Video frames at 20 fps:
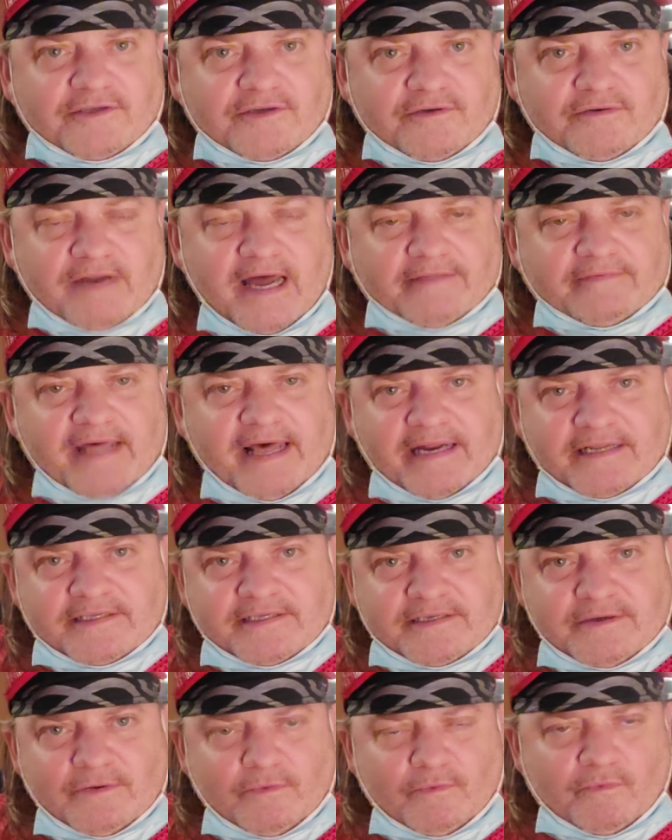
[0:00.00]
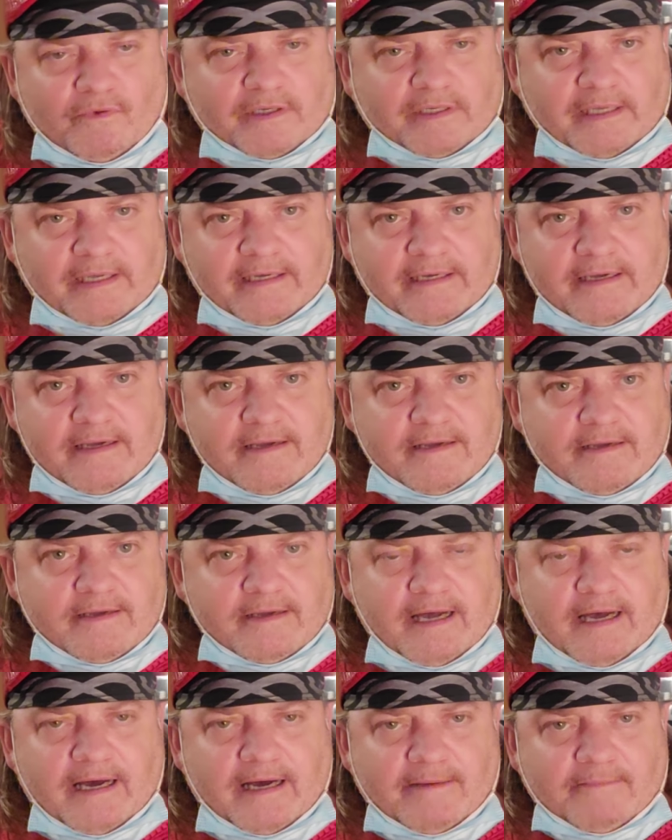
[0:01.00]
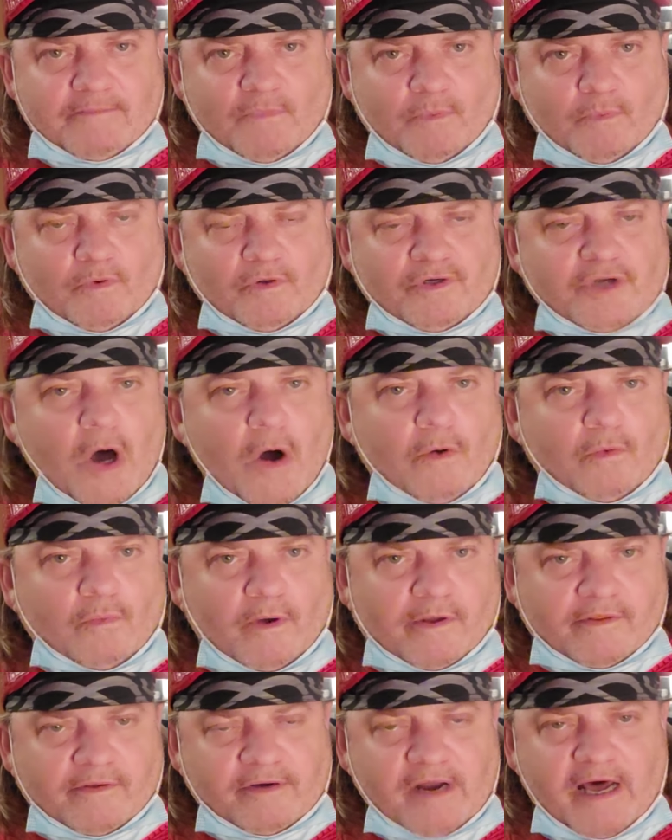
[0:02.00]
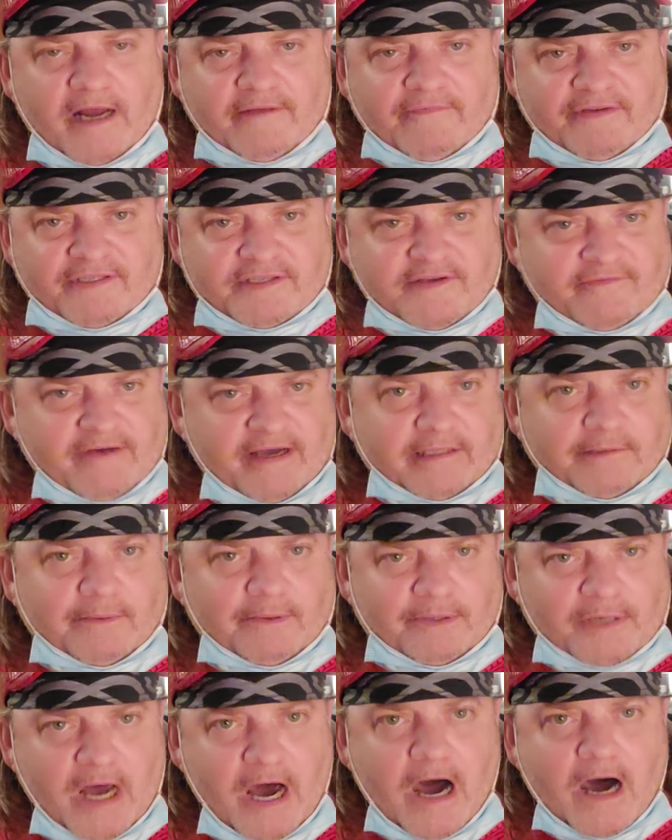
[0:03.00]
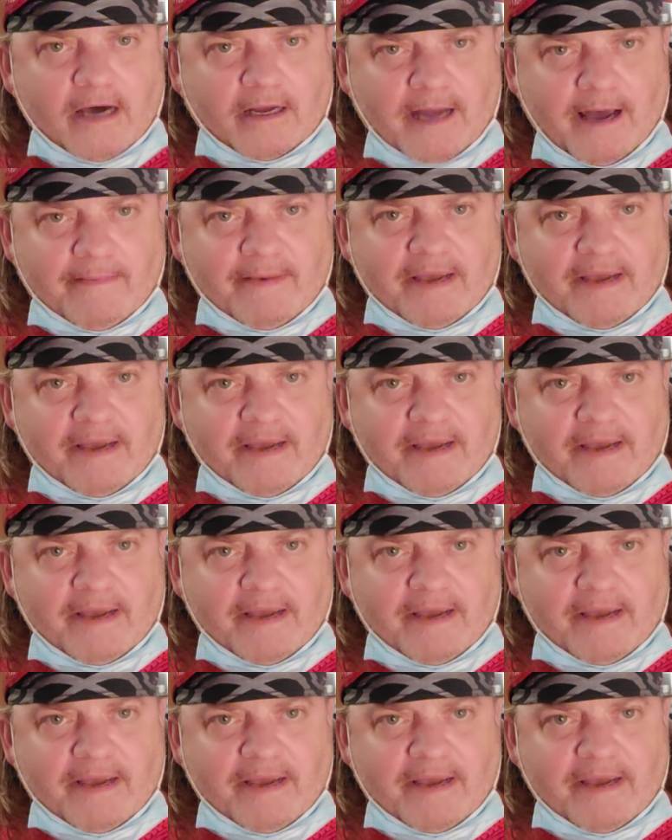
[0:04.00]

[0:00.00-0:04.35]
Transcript: not that it's really known whether or not if it's available or not.